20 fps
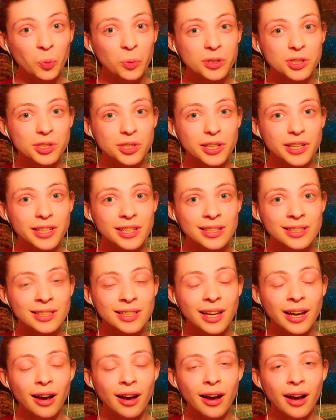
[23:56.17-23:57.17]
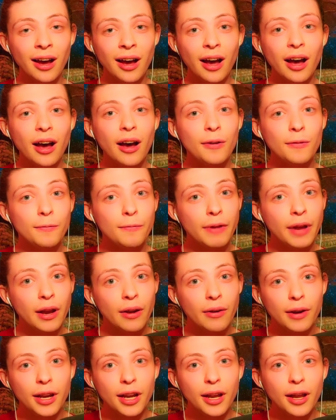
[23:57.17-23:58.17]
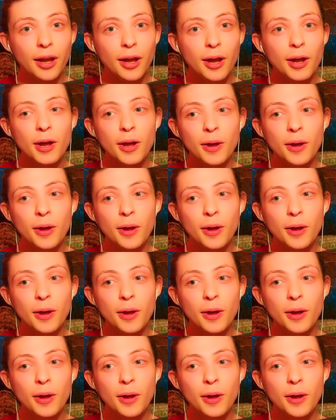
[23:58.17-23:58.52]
which is a very